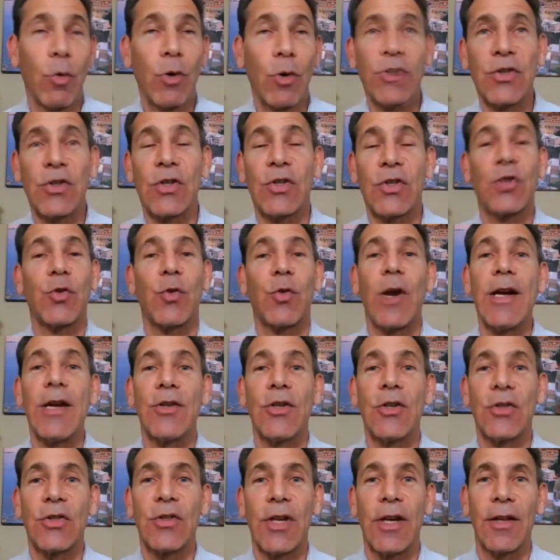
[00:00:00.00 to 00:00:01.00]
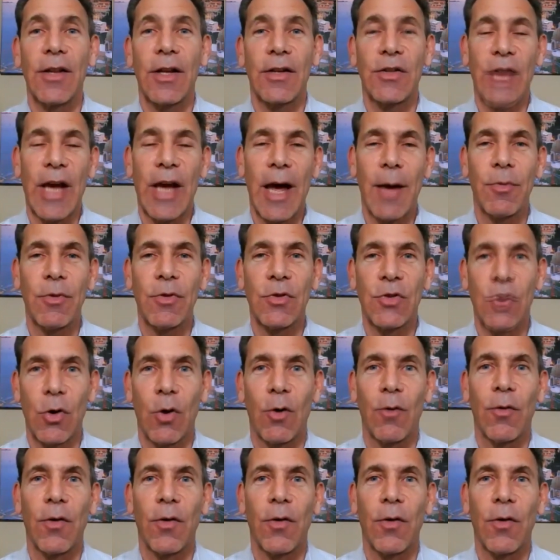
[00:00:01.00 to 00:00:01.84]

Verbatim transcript: what's the strangest thing that's happened so